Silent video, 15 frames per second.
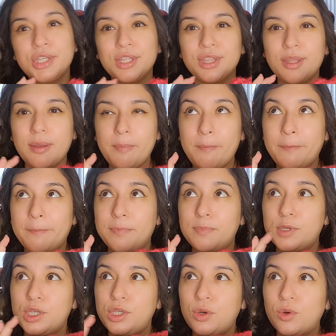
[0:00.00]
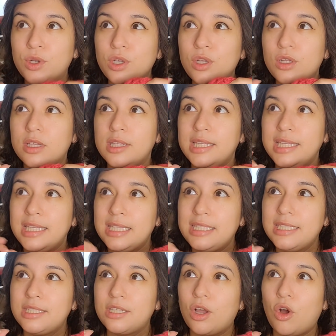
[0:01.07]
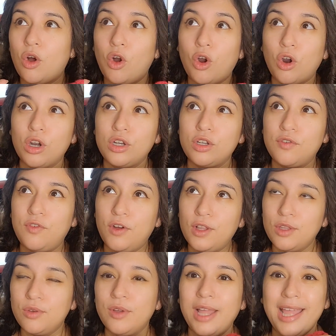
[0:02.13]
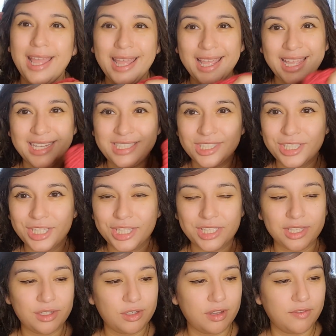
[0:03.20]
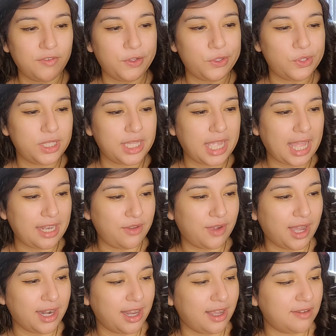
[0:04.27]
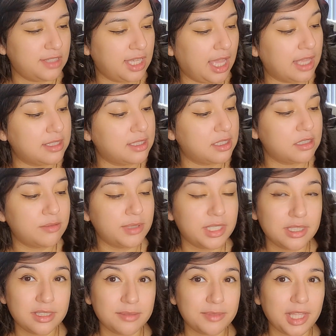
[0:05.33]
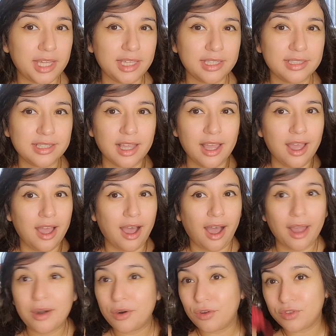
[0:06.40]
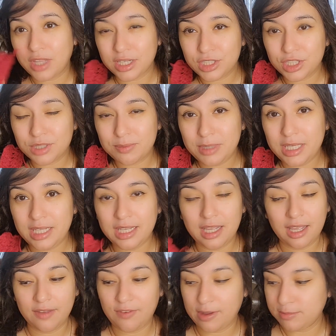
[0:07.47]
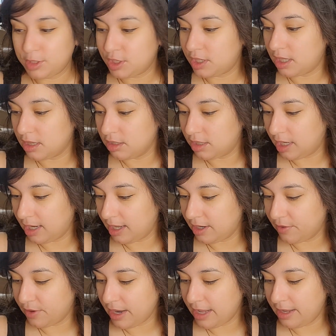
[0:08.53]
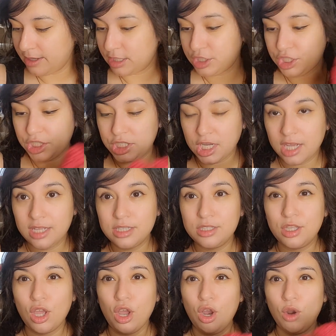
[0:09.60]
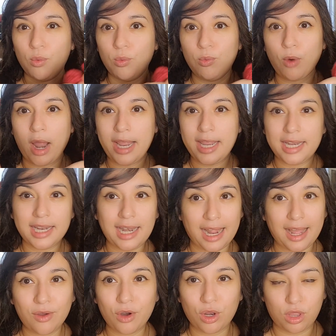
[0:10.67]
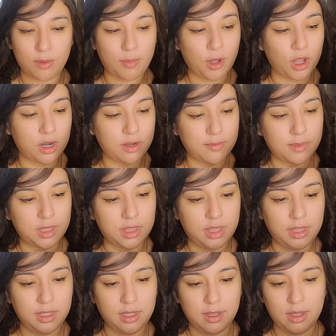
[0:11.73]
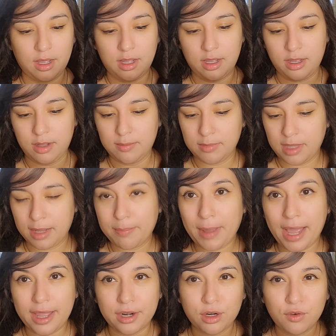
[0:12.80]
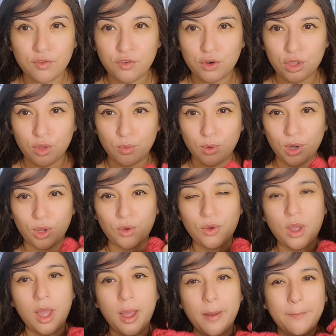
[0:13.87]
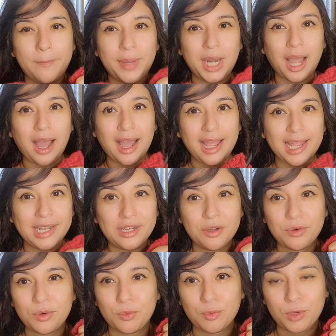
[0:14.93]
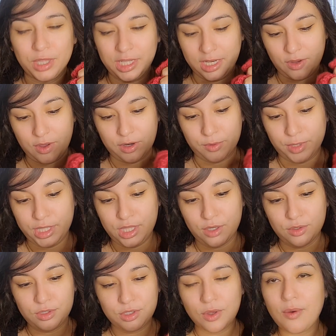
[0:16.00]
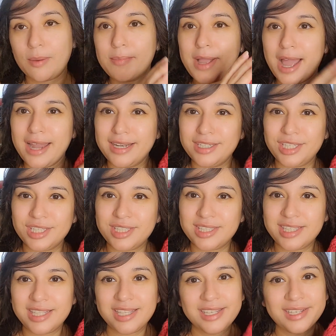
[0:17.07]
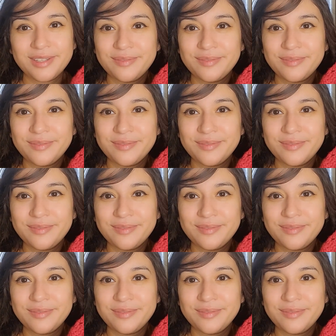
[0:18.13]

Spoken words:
the tutorial isn't hard to follow, it just gets a little confusing, and you kind of have to guess a little bit on some things. I don't know if that's just me, if I'm just not looking at it right, because she does write it out on the bottom, the like pattern for the row, but I don't really know how to read those, so I'm kind of just